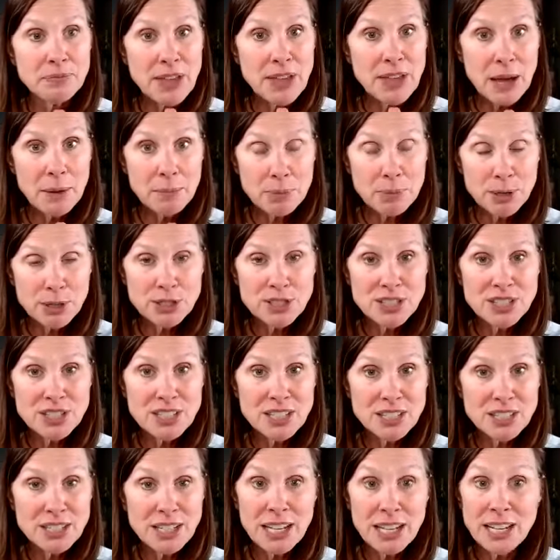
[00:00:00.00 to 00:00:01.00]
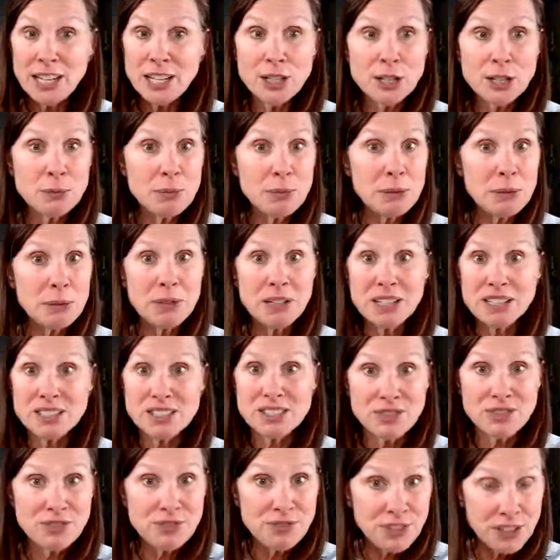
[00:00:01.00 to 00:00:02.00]
that person, and it could be
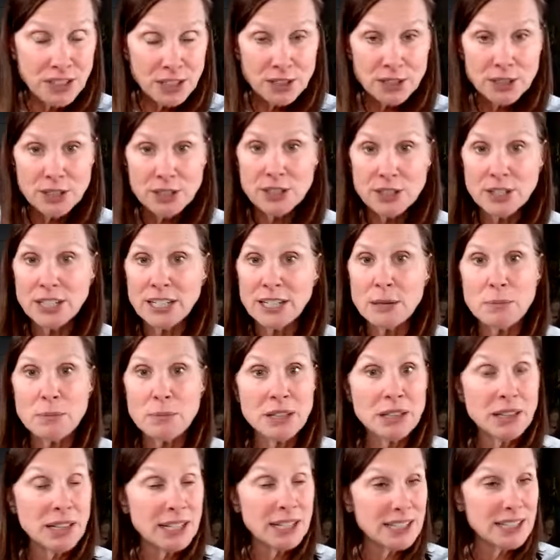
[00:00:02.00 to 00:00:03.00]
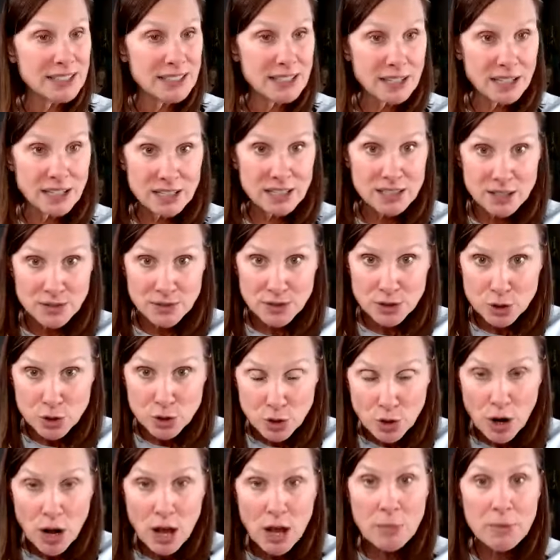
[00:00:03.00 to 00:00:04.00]
because of fear, it could be, like I said, because of a
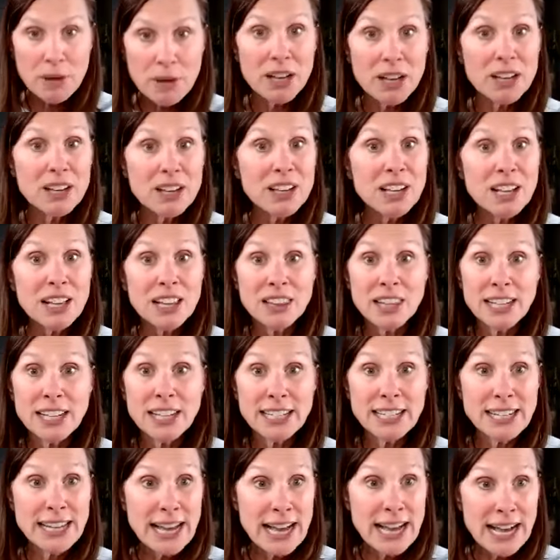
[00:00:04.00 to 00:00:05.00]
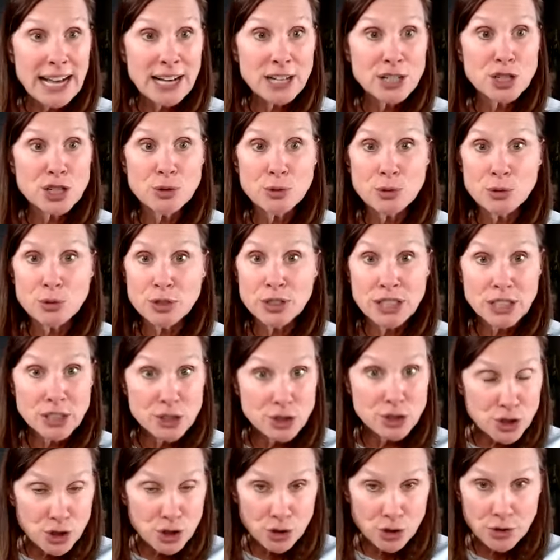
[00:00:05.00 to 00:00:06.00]
trauma, like an actual
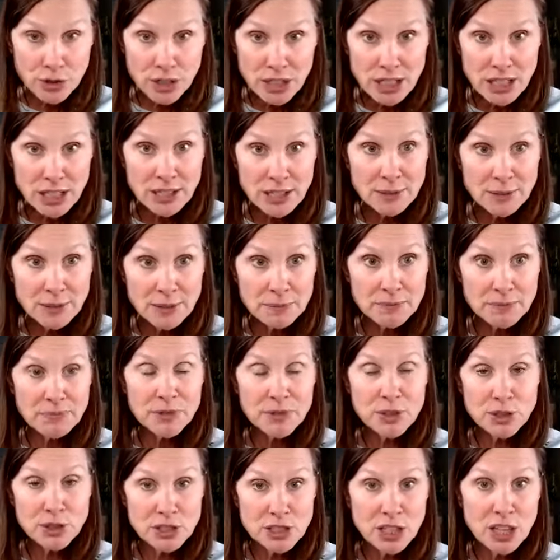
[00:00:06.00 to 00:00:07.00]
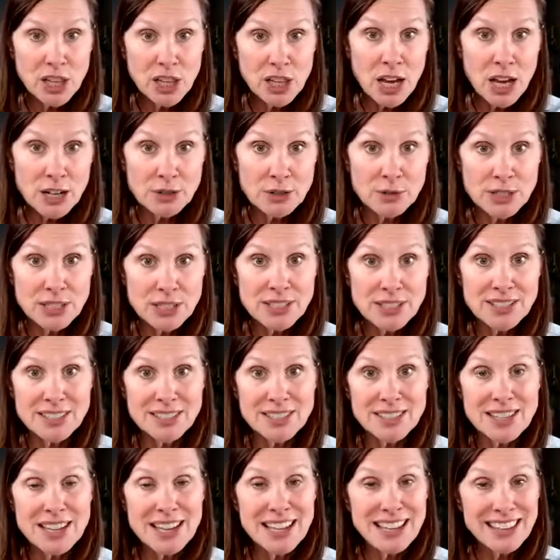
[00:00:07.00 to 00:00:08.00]
injury. There's a lot of
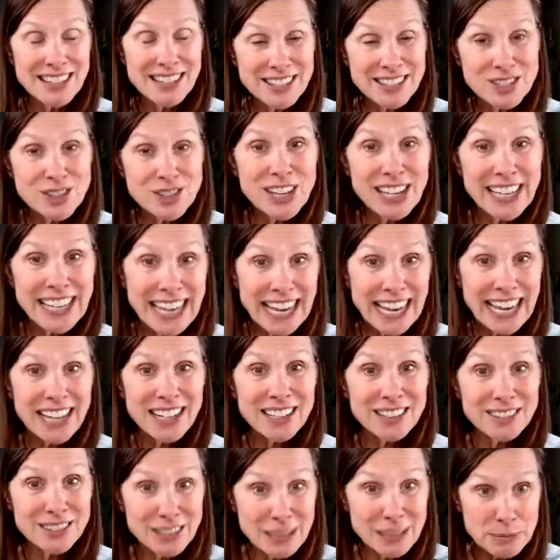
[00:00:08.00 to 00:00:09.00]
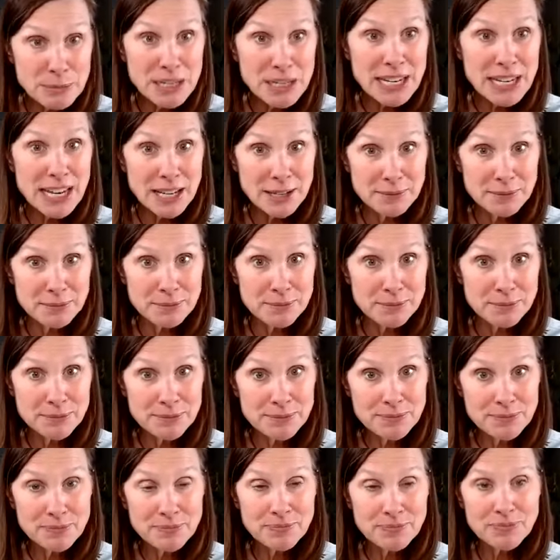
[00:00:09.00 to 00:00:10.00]
reasons. So they can't eliminate.
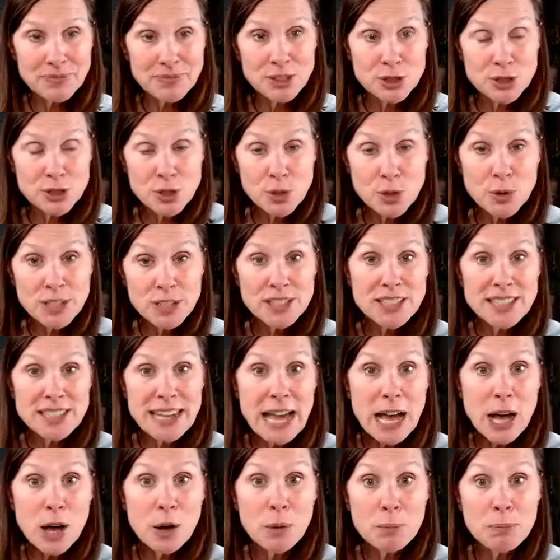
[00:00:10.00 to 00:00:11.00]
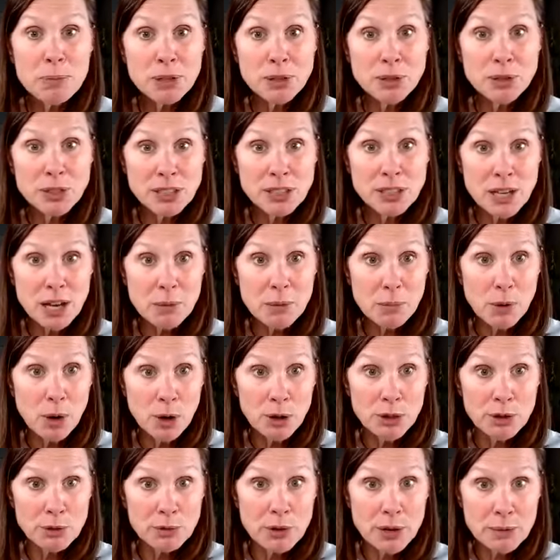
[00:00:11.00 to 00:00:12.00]
So it's now building up
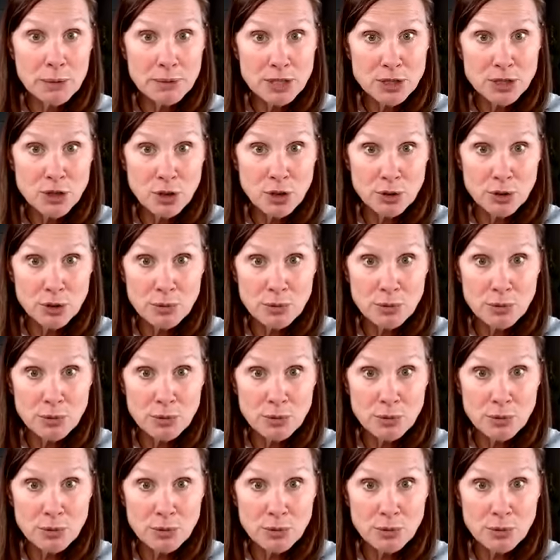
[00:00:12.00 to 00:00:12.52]
all the rubbish,